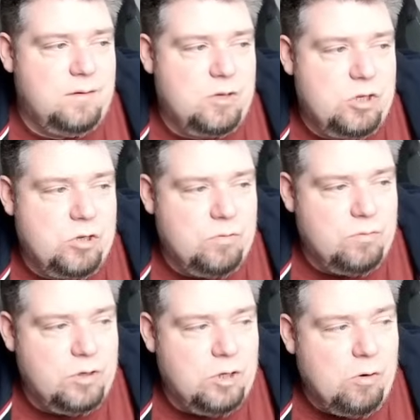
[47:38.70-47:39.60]

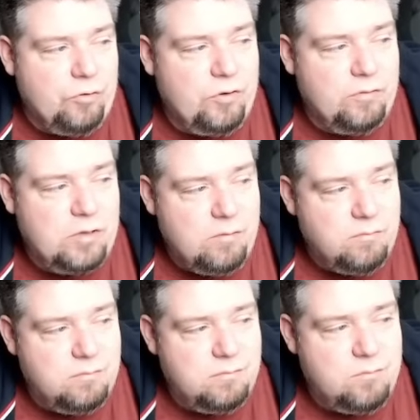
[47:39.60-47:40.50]
you also
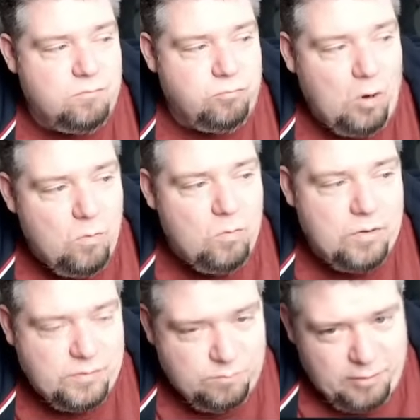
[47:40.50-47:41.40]
don't roll
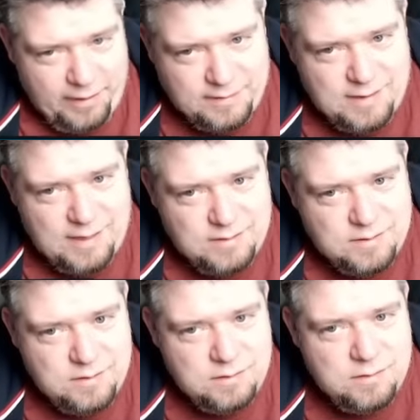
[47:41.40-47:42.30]
the break
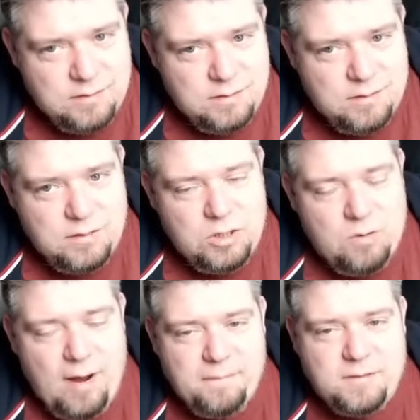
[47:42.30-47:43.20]
test.
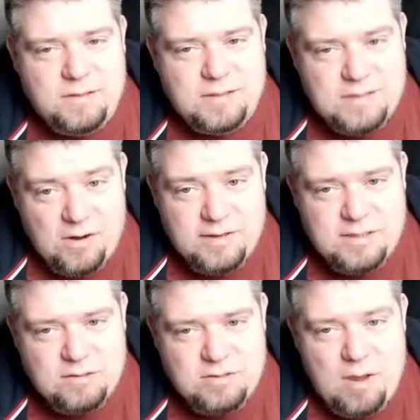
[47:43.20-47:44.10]
You have to decide
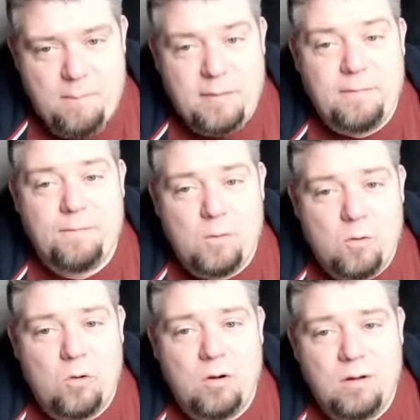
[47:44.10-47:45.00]
to use it
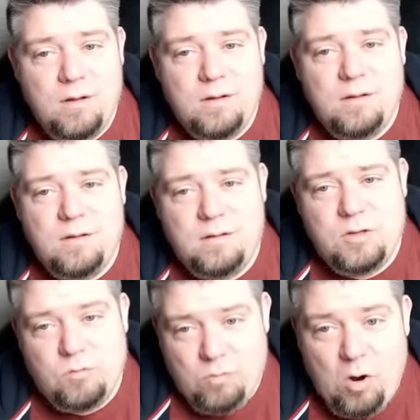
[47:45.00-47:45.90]
before
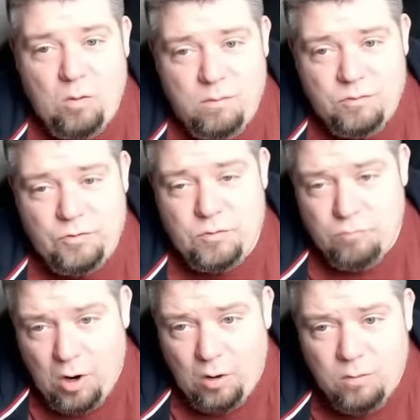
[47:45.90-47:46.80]
you roll. So if
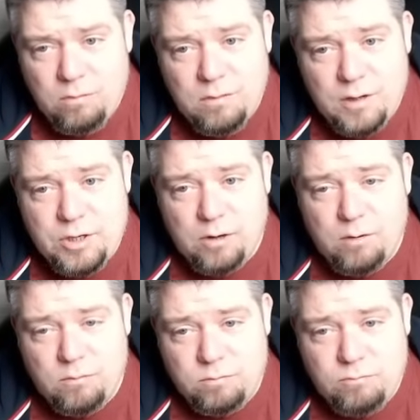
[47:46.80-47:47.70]
you roll and you go,
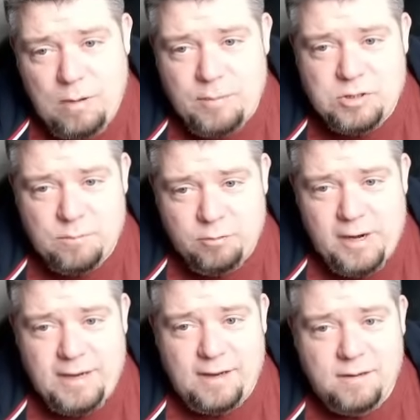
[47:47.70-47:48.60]
oh, rubbish, I'm
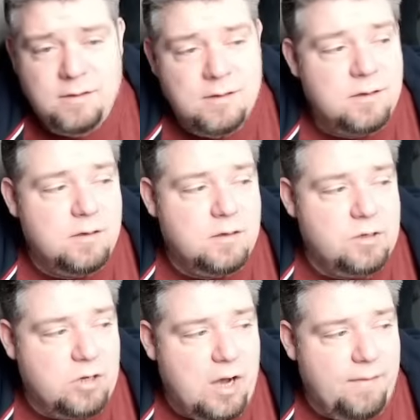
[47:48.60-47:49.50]
breaking,
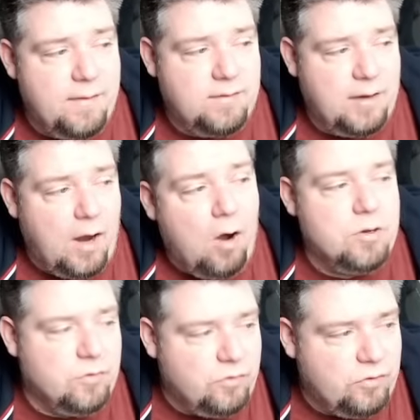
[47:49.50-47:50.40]
you can't then say, are
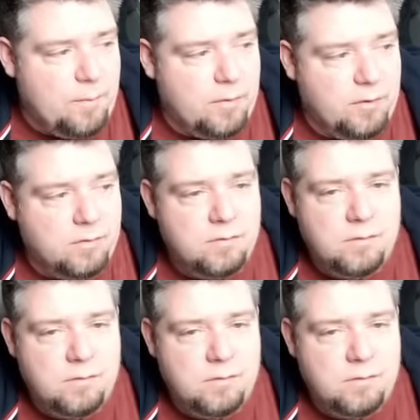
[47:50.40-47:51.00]
you stubborn?